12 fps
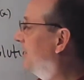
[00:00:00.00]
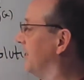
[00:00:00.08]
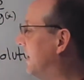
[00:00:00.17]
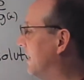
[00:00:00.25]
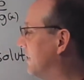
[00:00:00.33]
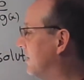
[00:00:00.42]

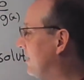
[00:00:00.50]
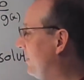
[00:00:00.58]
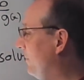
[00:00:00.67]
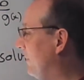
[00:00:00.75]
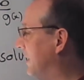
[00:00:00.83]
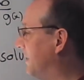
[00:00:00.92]
does
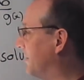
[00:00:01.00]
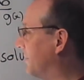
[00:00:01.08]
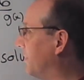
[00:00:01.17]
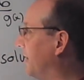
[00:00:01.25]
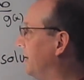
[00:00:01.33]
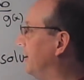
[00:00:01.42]
meet the
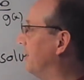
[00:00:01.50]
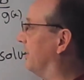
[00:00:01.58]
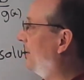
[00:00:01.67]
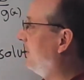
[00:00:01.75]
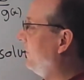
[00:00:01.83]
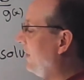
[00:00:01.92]
criteria.
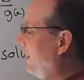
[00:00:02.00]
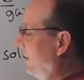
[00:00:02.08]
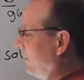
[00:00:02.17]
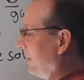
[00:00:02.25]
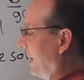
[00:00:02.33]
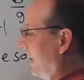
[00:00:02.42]
Okay,